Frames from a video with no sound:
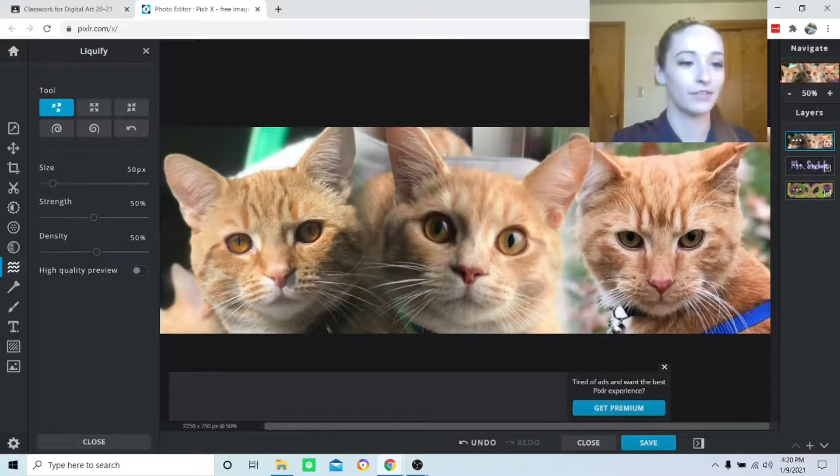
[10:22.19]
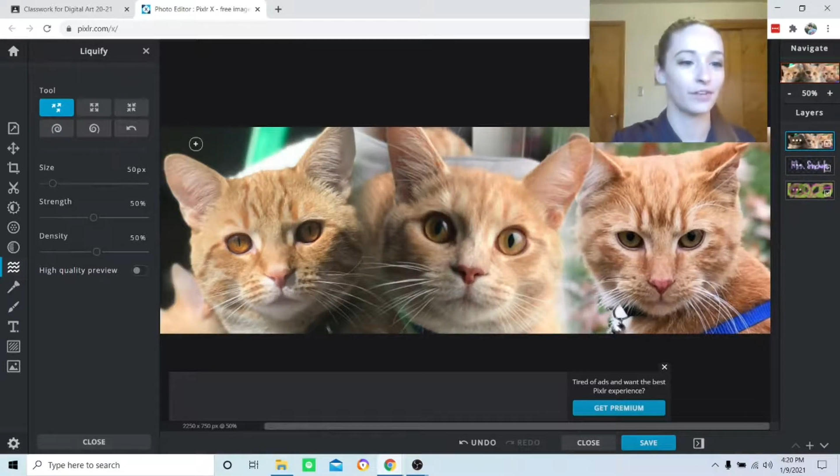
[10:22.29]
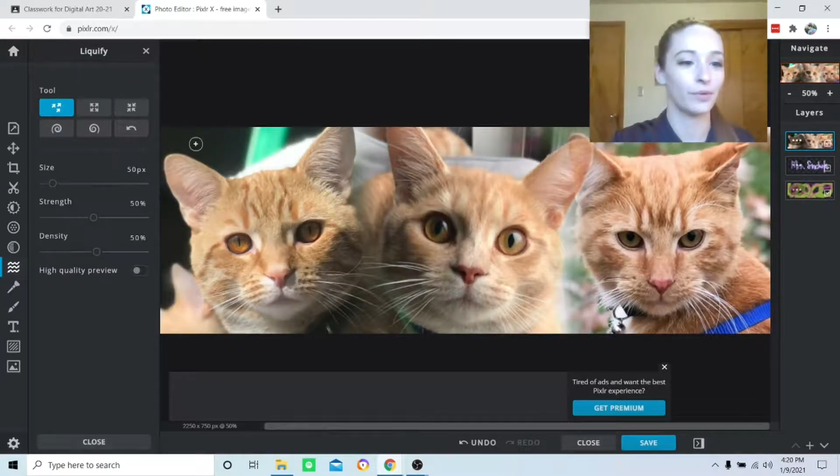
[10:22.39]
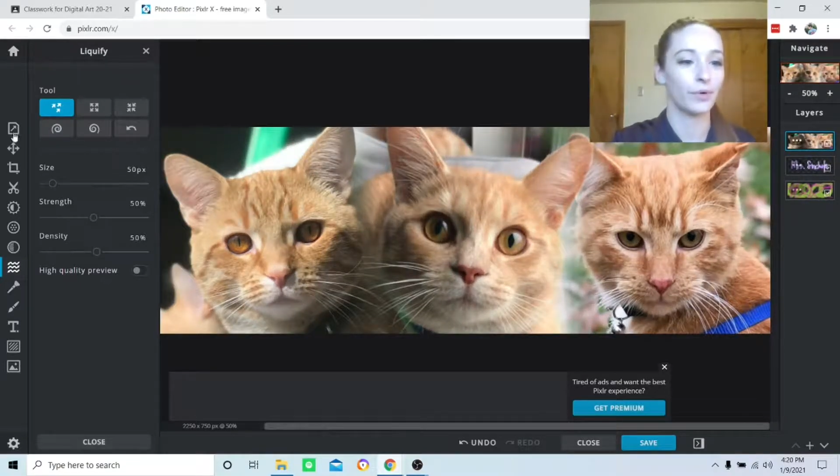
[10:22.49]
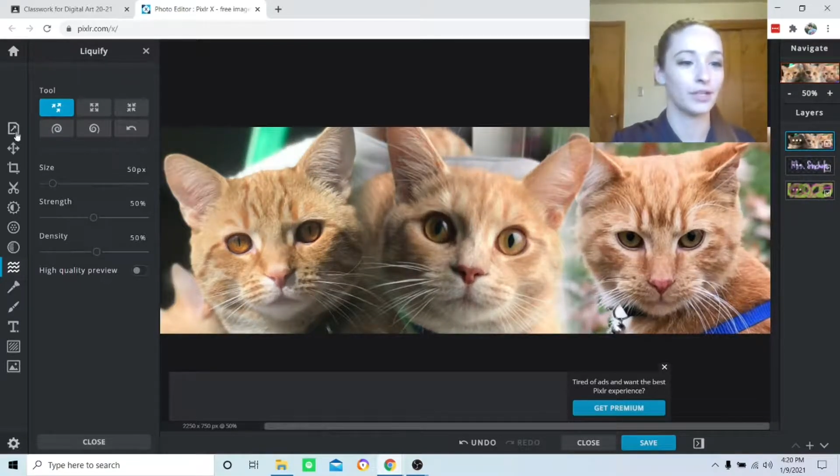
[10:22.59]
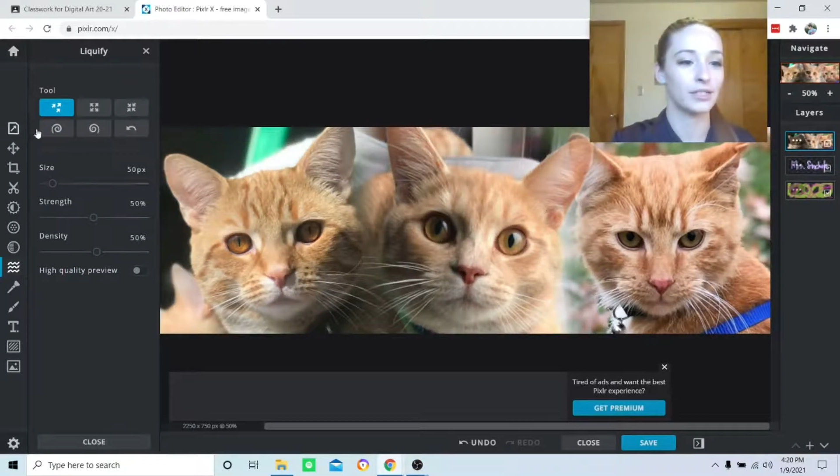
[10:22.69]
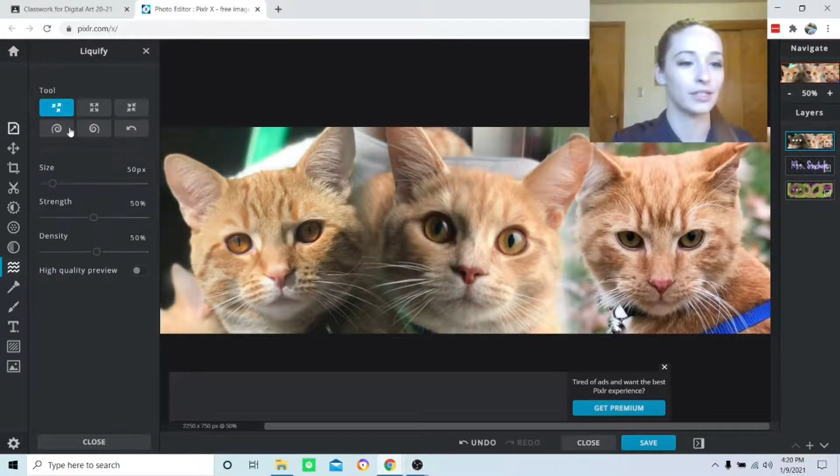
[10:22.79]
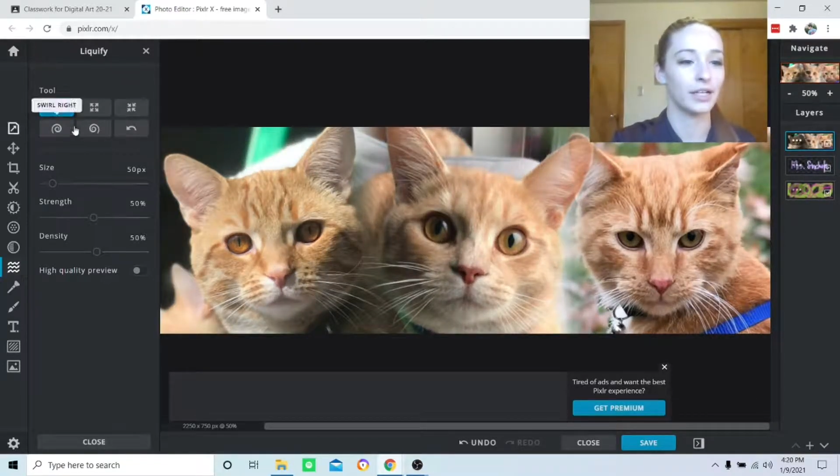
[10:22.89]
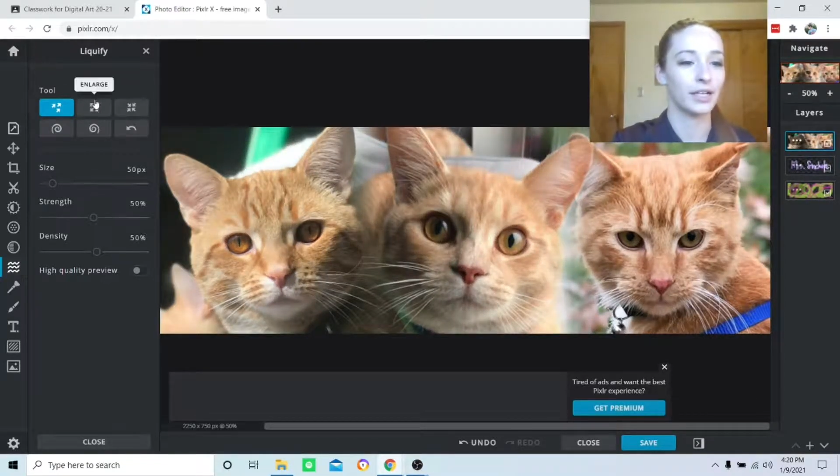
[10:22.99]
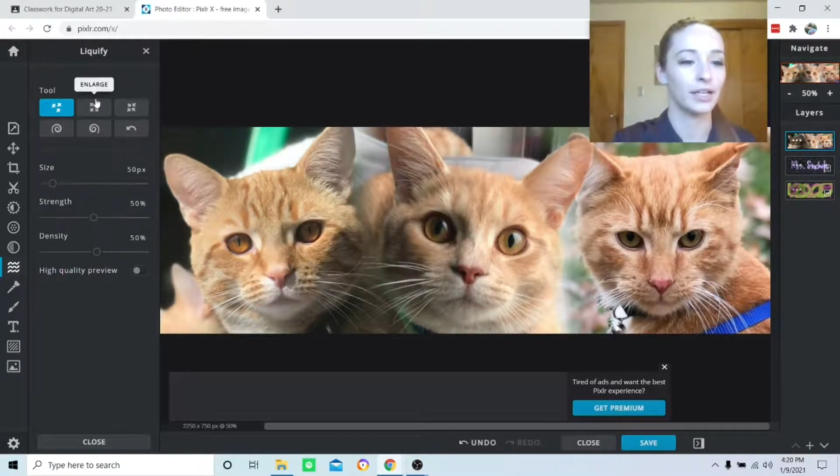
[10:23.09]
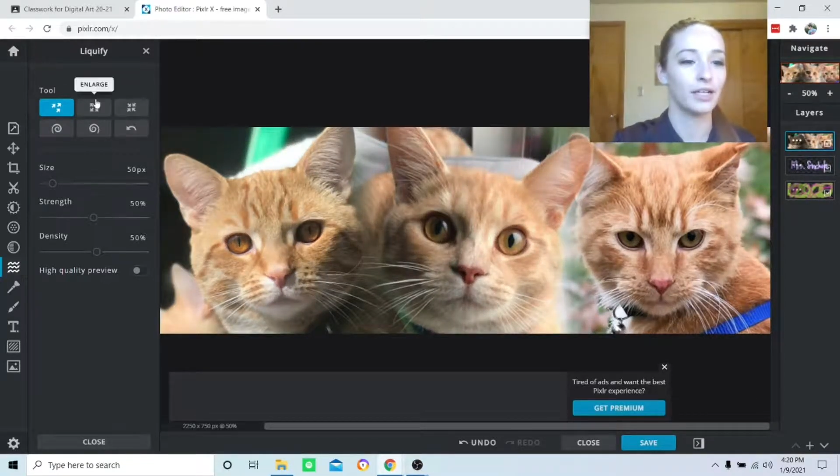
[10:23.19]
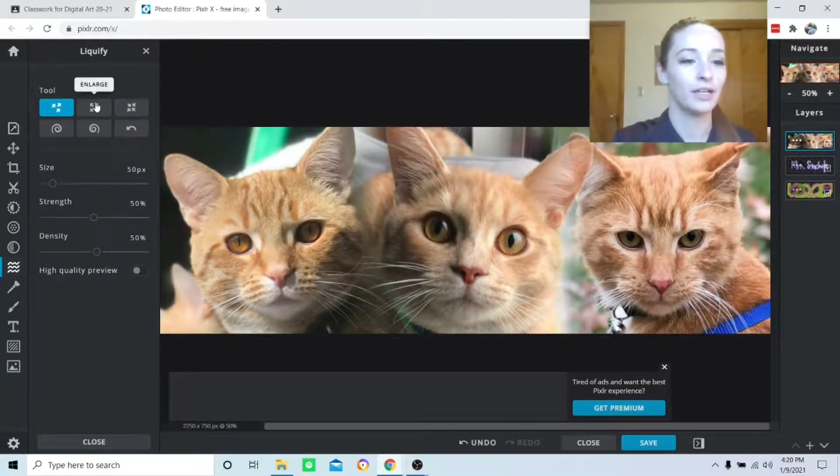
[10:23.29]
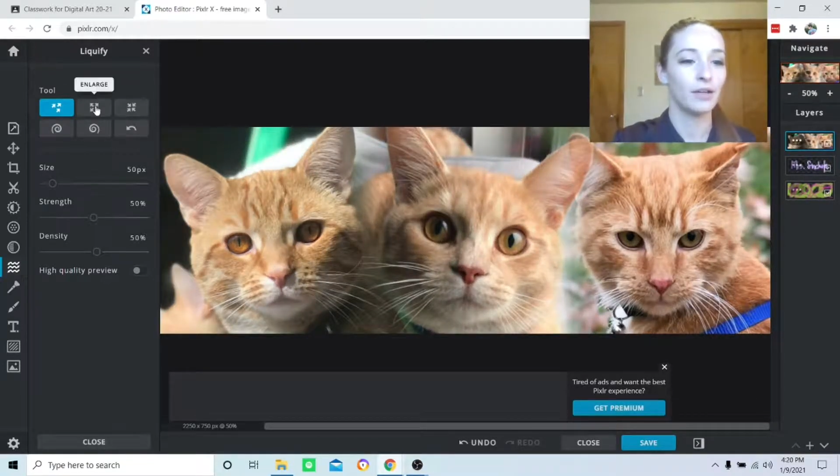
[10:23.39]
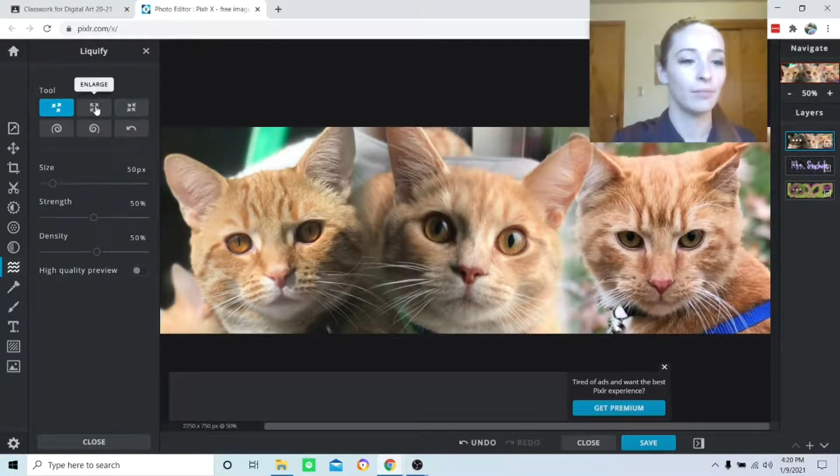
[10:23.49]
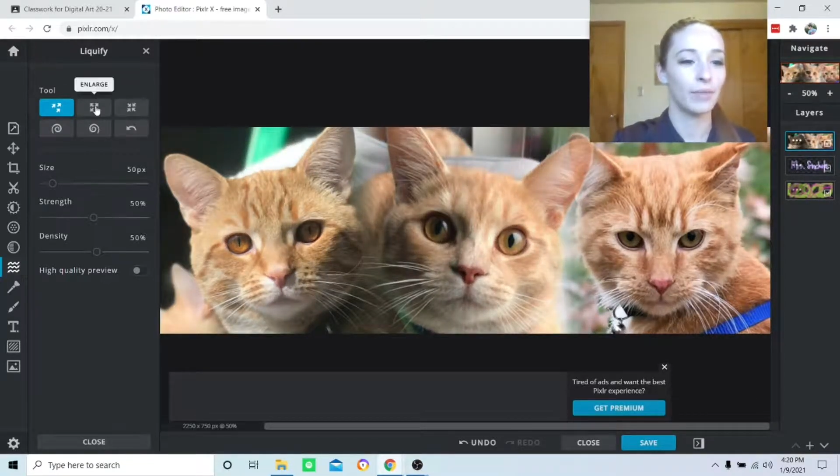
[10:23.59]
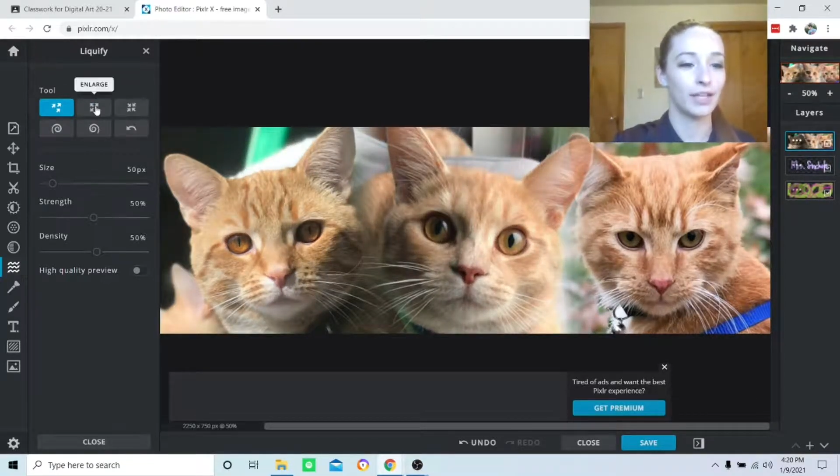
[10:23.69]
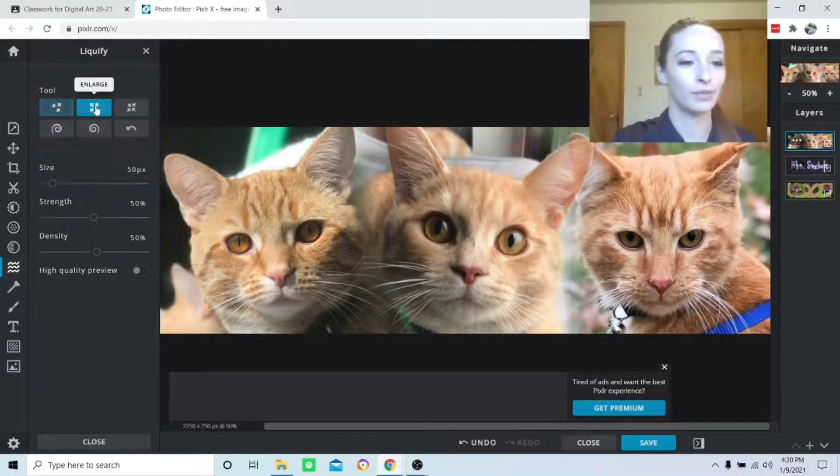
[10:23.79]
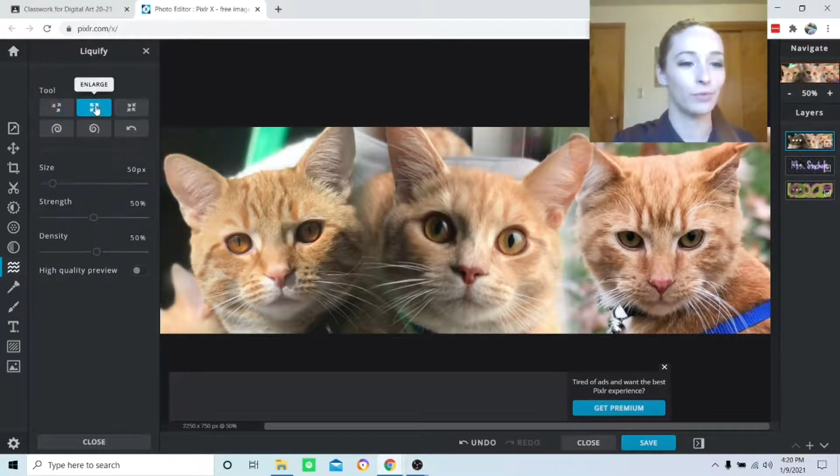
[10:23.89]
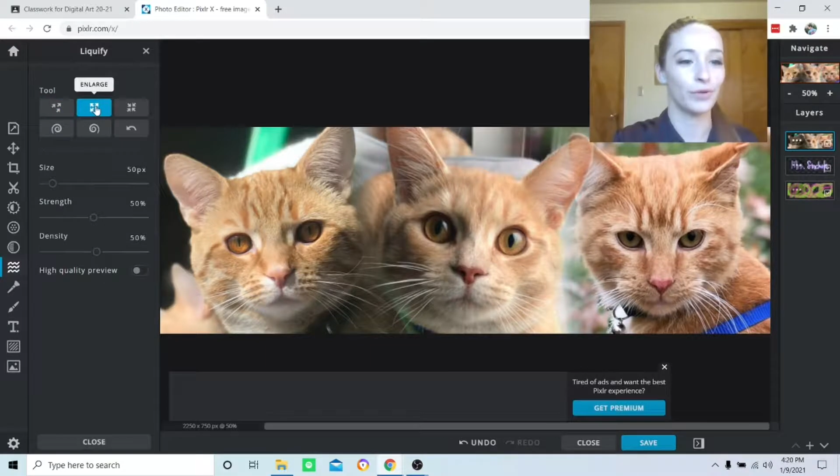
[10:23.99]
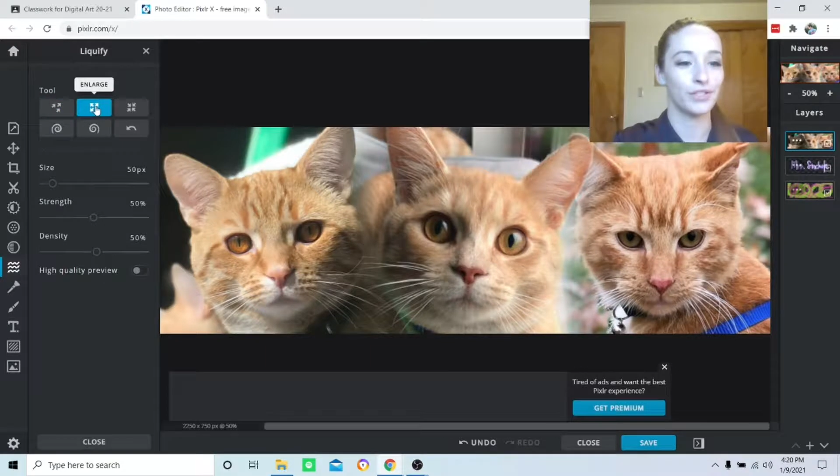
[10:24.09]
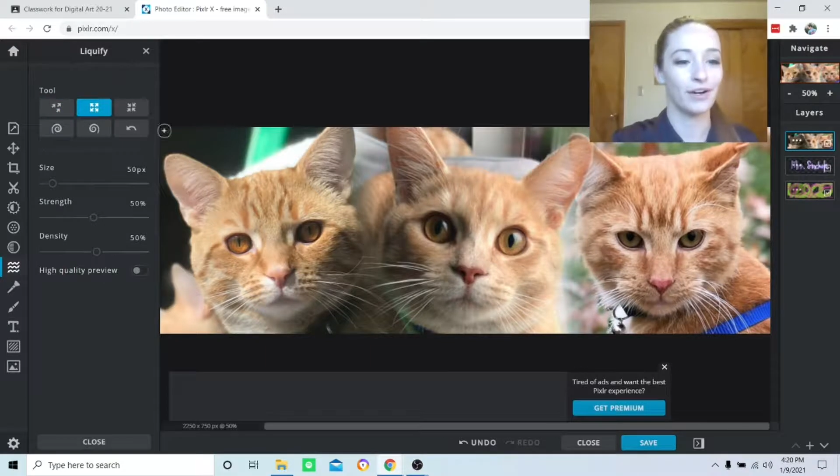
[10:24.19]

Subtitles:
If I want to like make the boy's